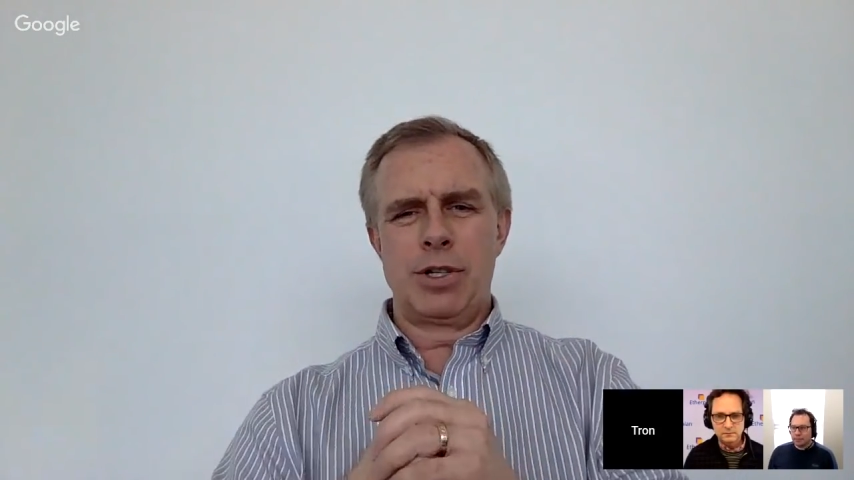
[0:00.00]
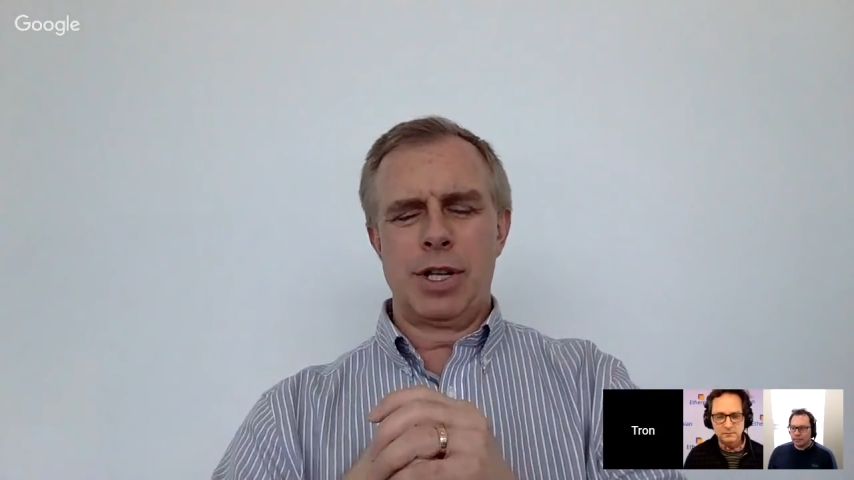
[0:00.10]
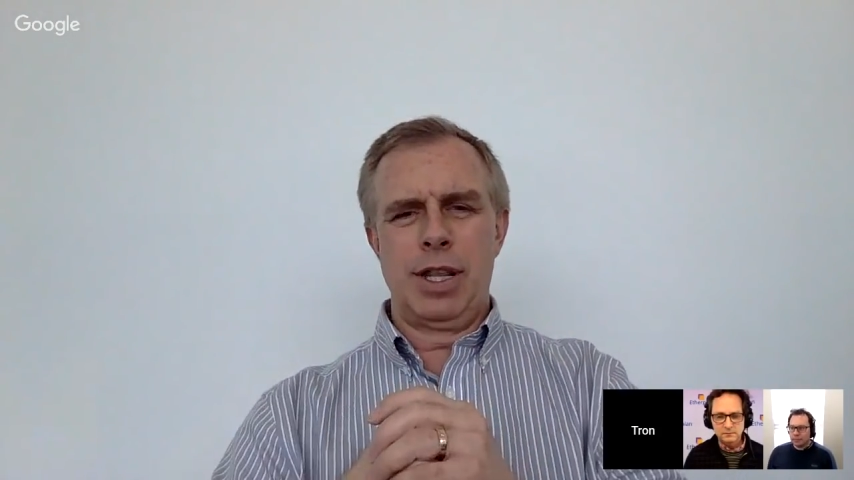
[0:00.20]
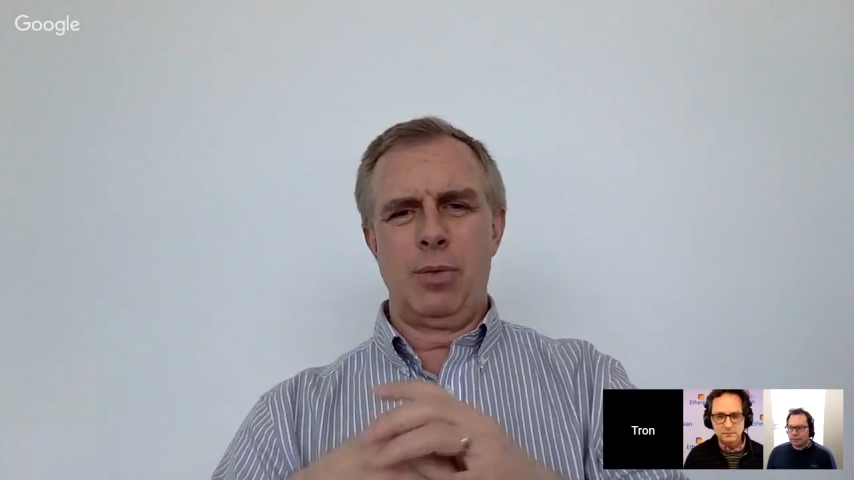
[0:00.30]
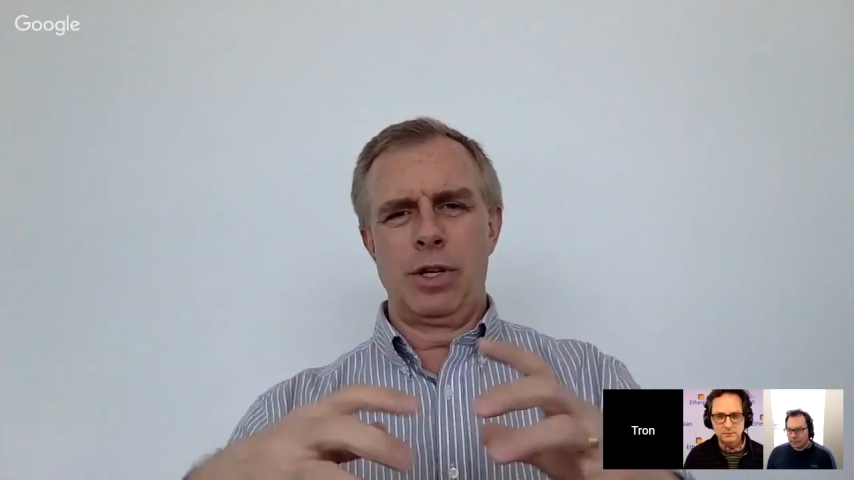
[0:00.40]
I
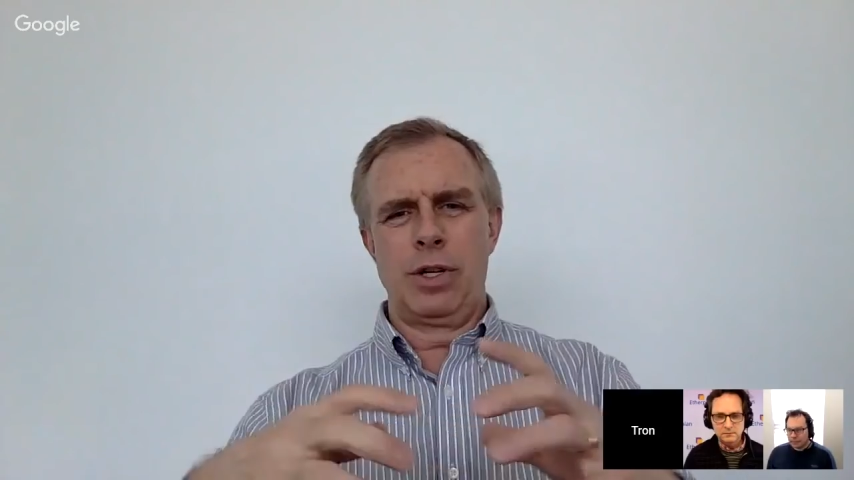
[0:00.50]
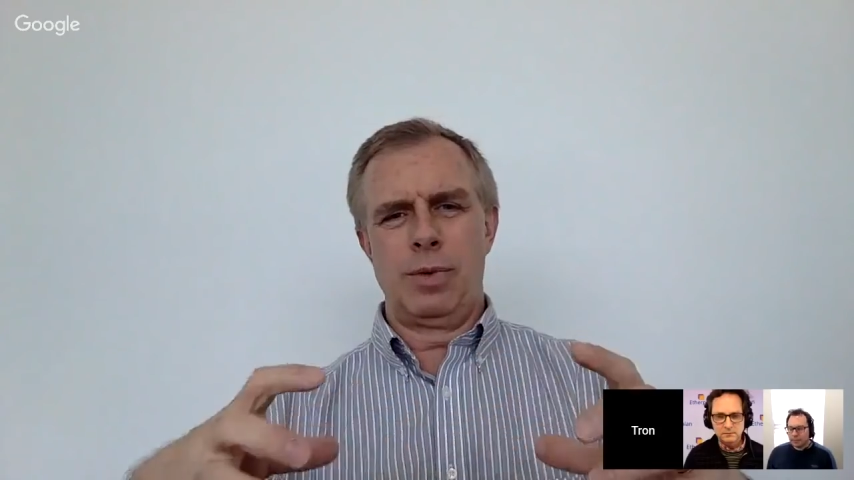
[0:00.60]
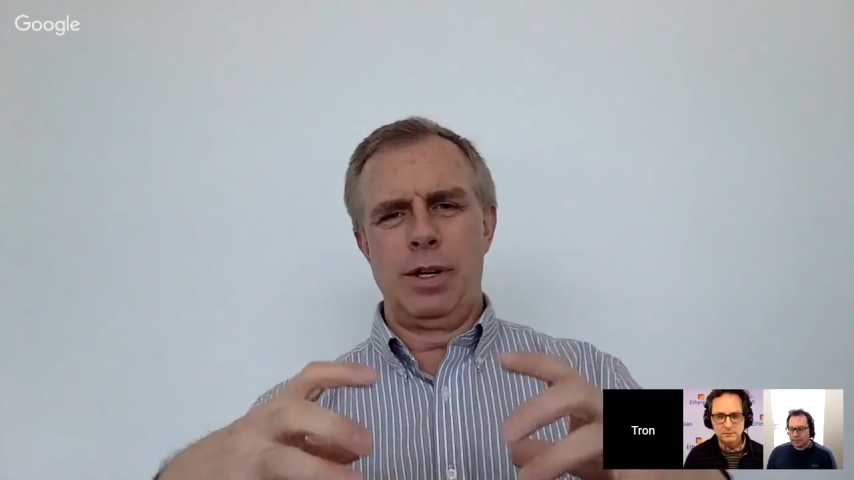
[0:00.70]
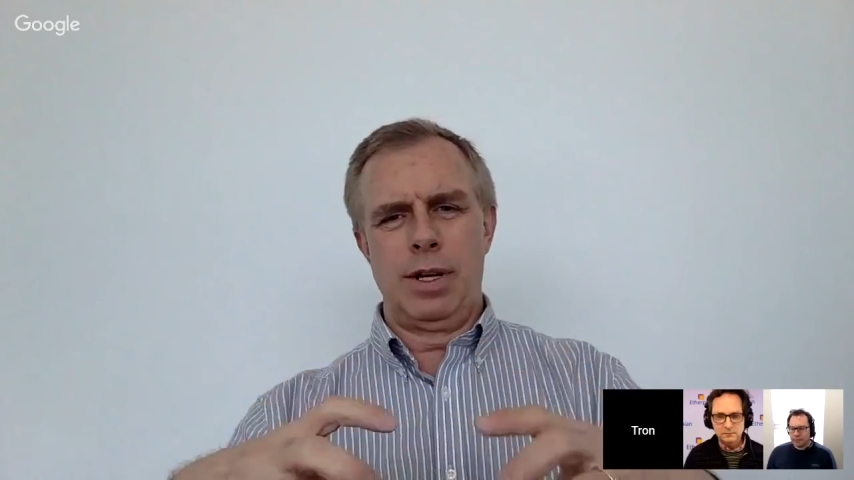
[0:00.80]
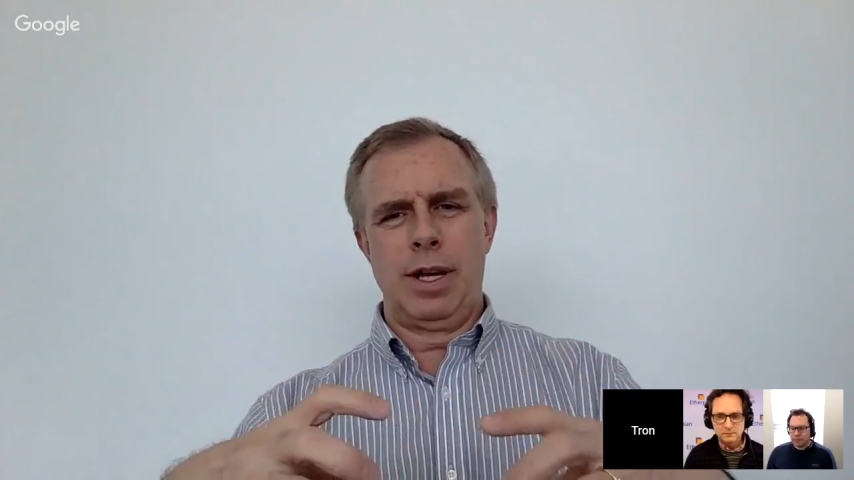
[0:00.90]
think once
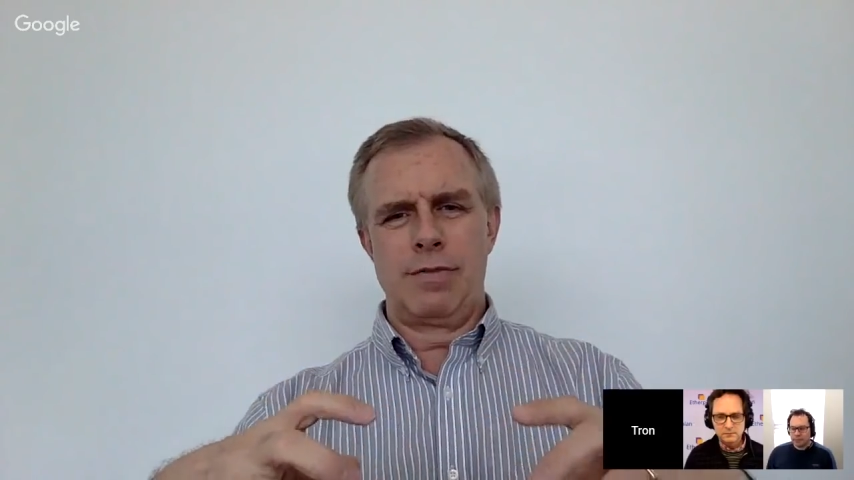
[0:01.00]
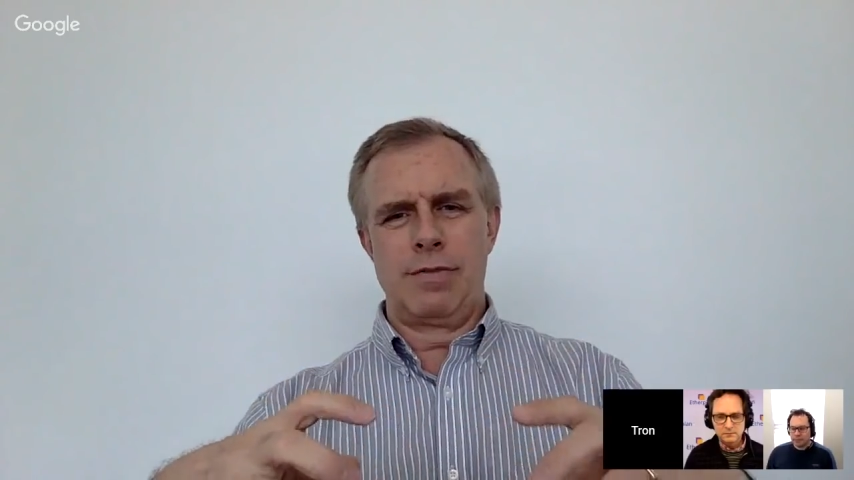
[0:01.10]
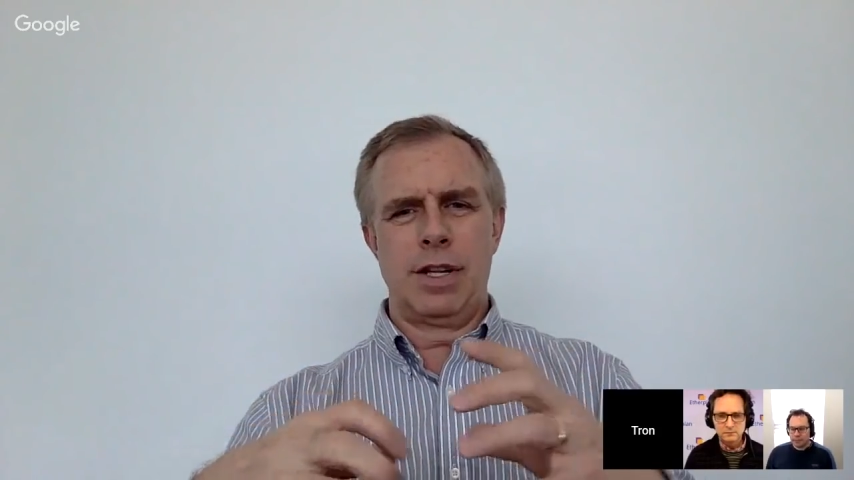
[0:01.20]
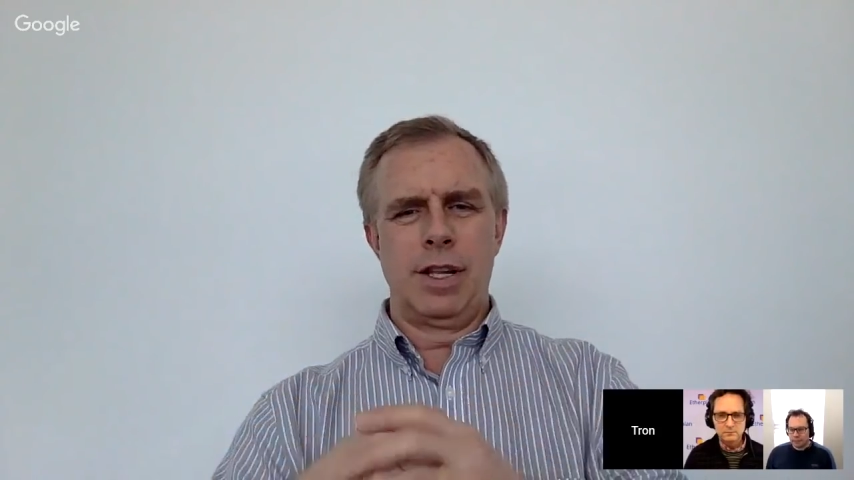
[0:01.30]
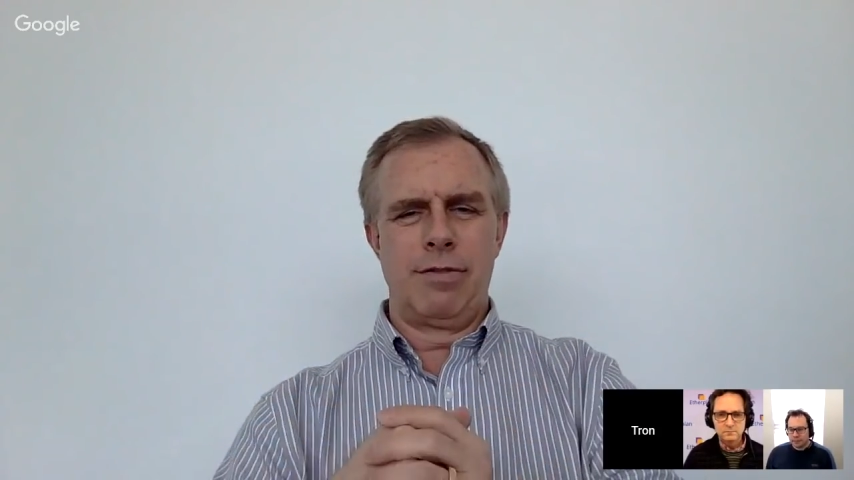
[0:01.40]
we kind of
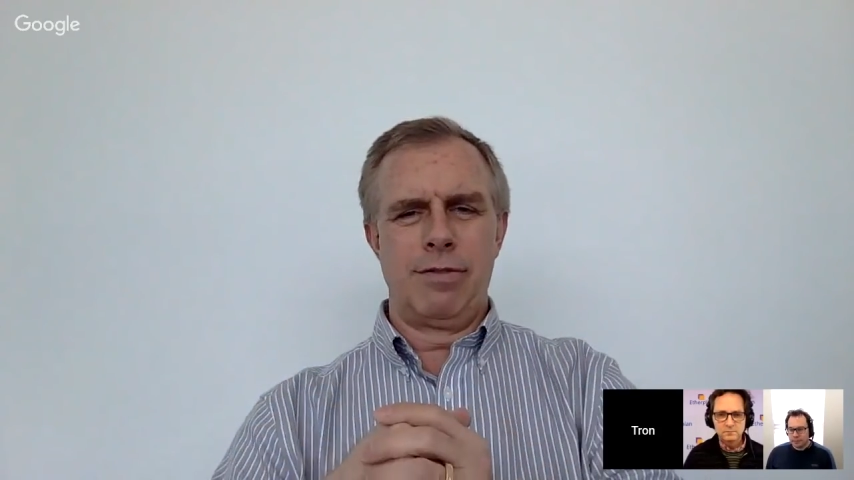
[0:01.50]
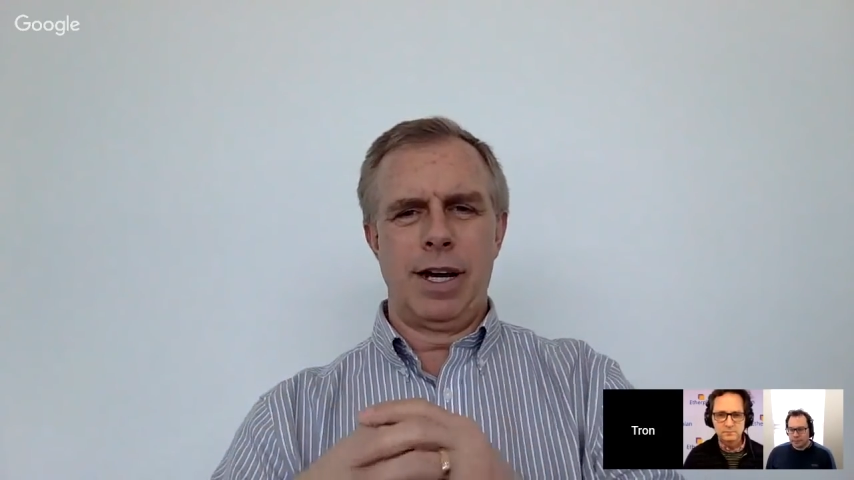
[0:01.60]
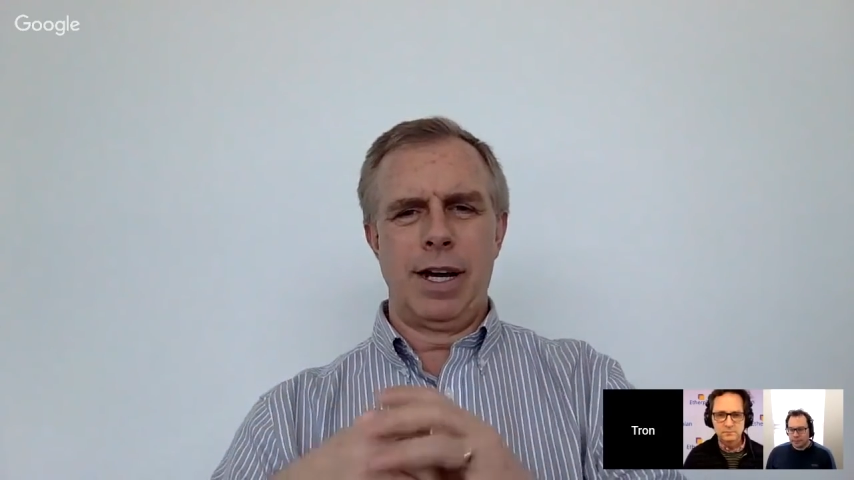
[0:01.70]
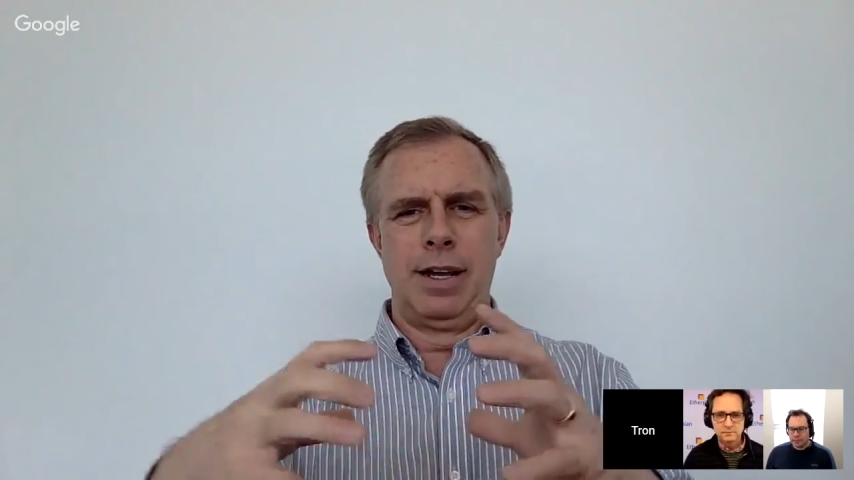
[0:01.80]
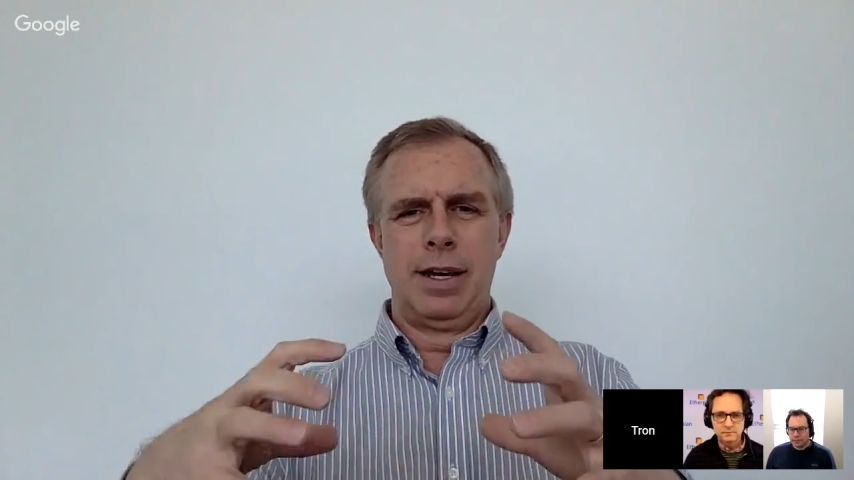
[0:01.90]

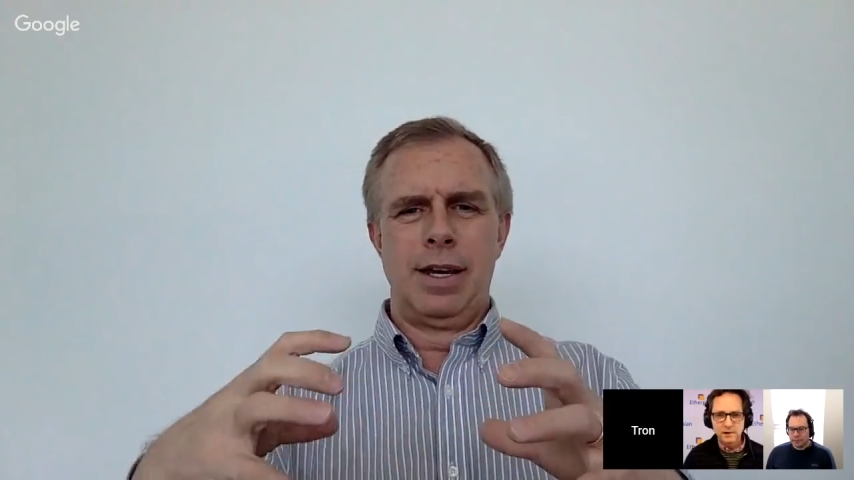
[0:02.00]
solidify